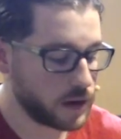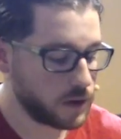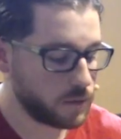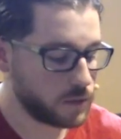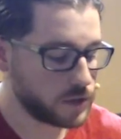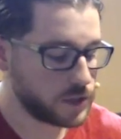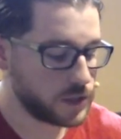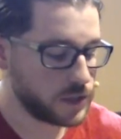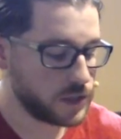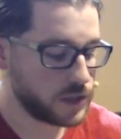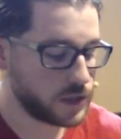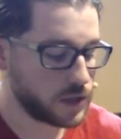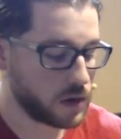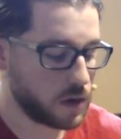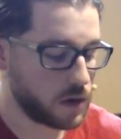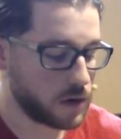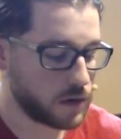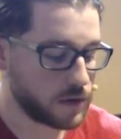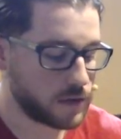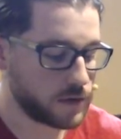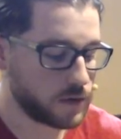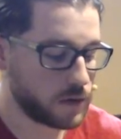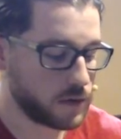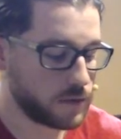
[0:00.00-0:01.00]
which is our
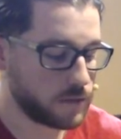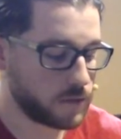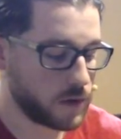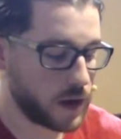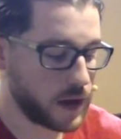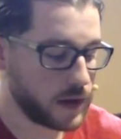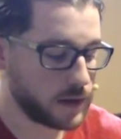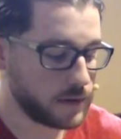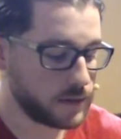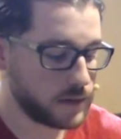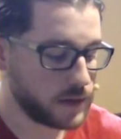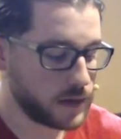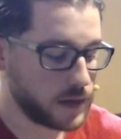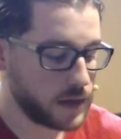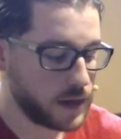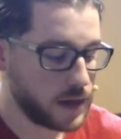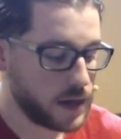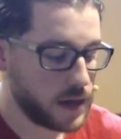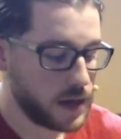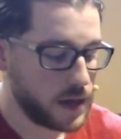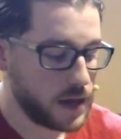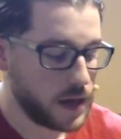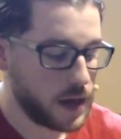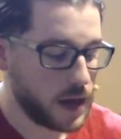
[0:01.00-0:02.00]
3rd fret.
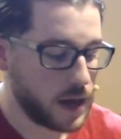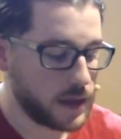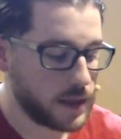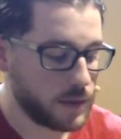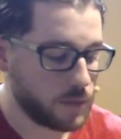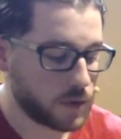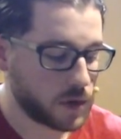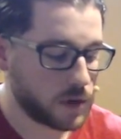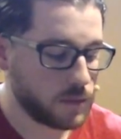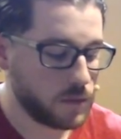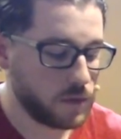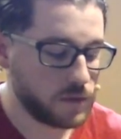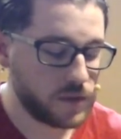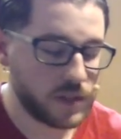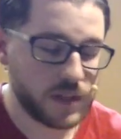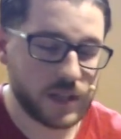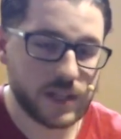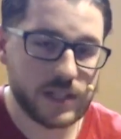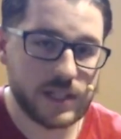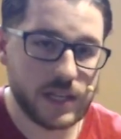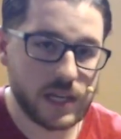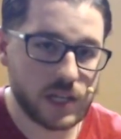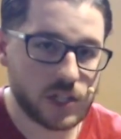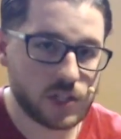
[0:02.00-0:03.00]
And then we're going to move to the
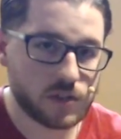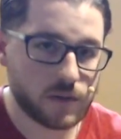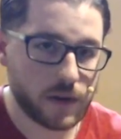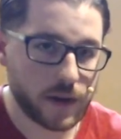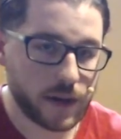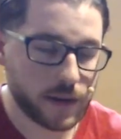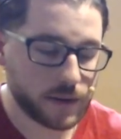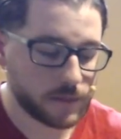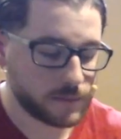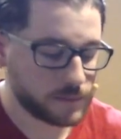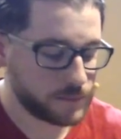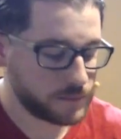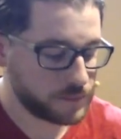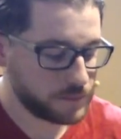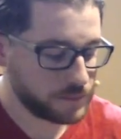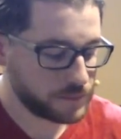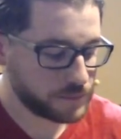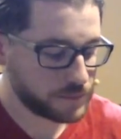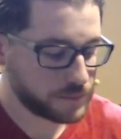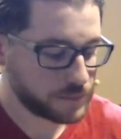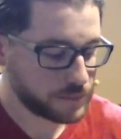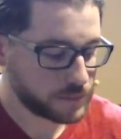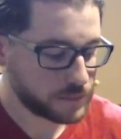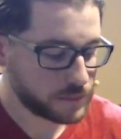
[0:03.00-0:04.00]
D string
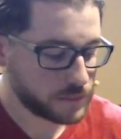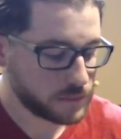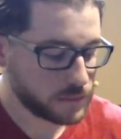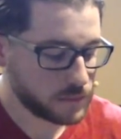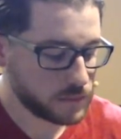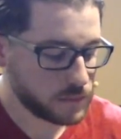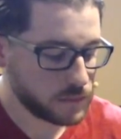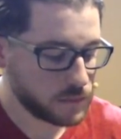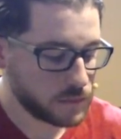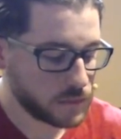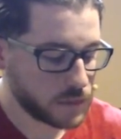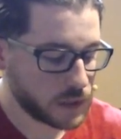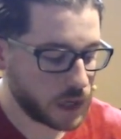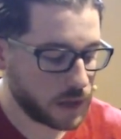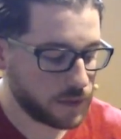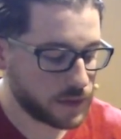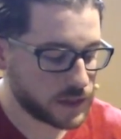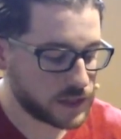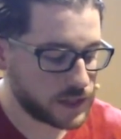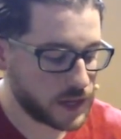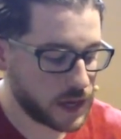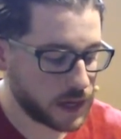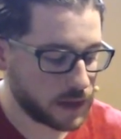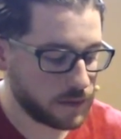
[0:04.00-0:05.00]
on the
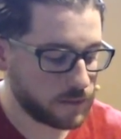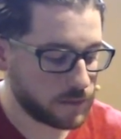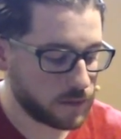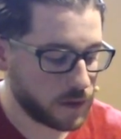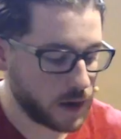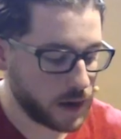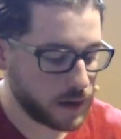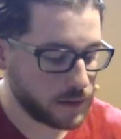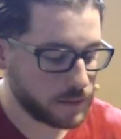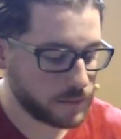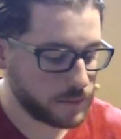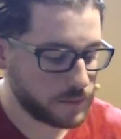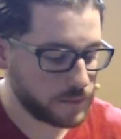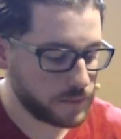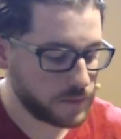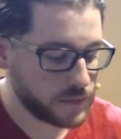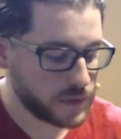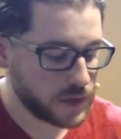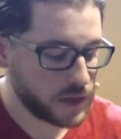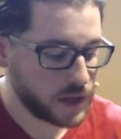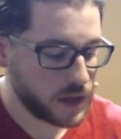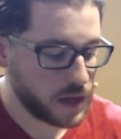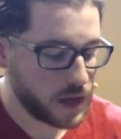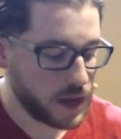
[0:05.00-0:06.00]
2nd fret.
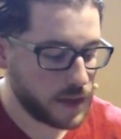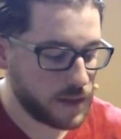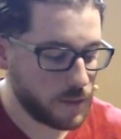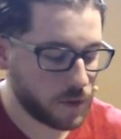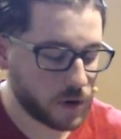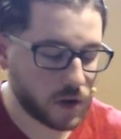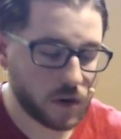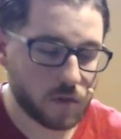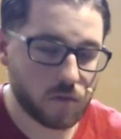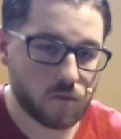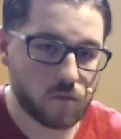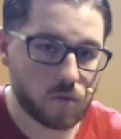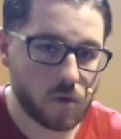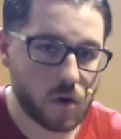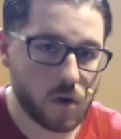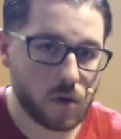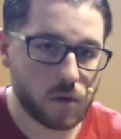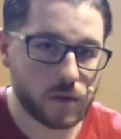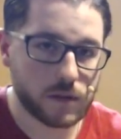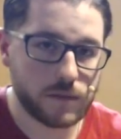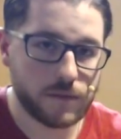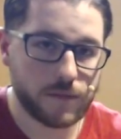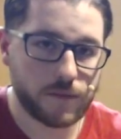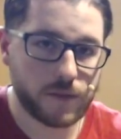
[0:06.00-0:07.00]
And then we're going to roll
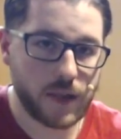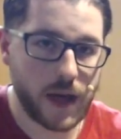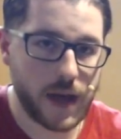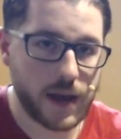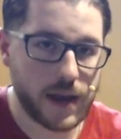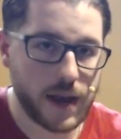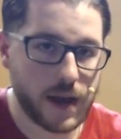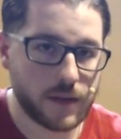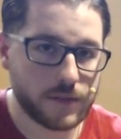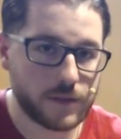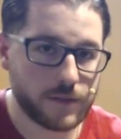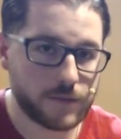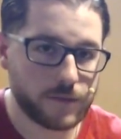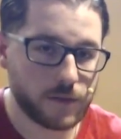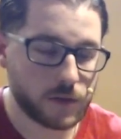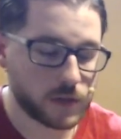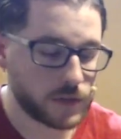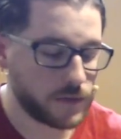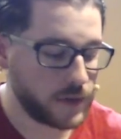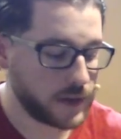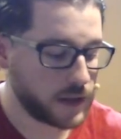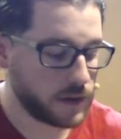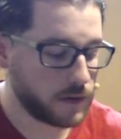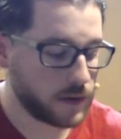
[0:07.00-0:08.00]
and flatten out the 1st
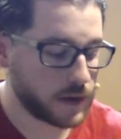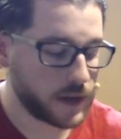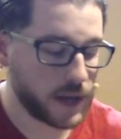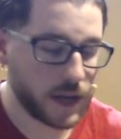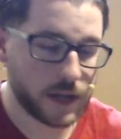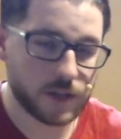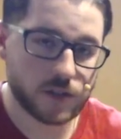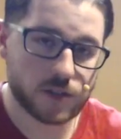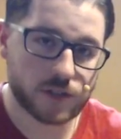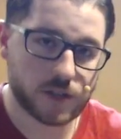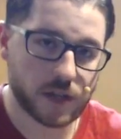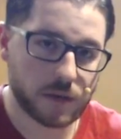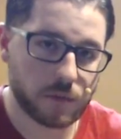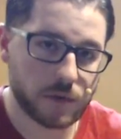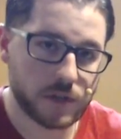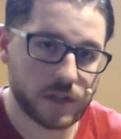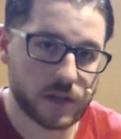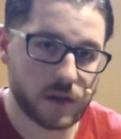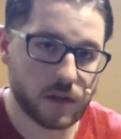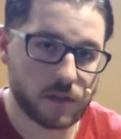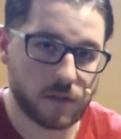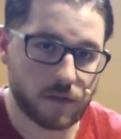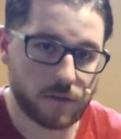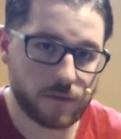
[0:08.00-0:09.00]
finger again, just like we did
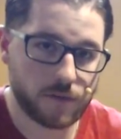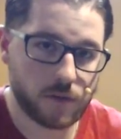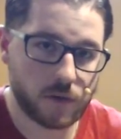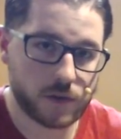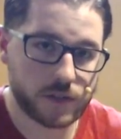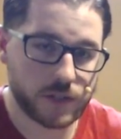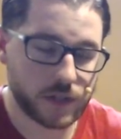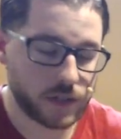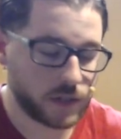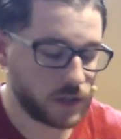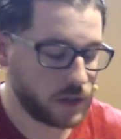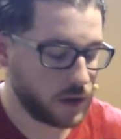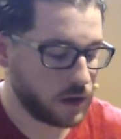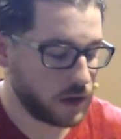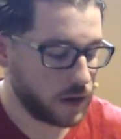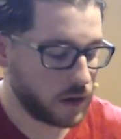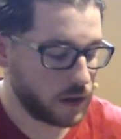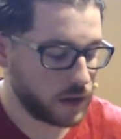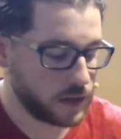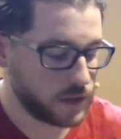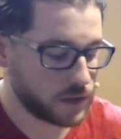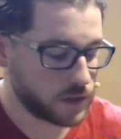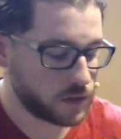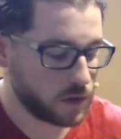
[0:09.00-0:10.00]
on our first
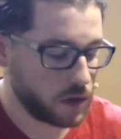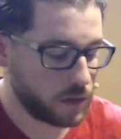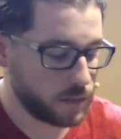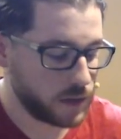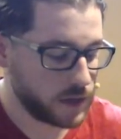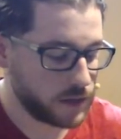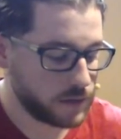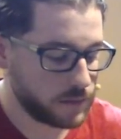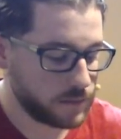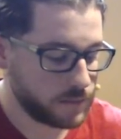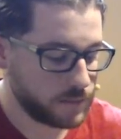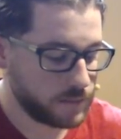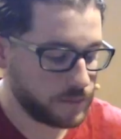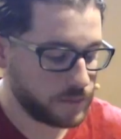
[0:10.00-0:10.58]
installment, for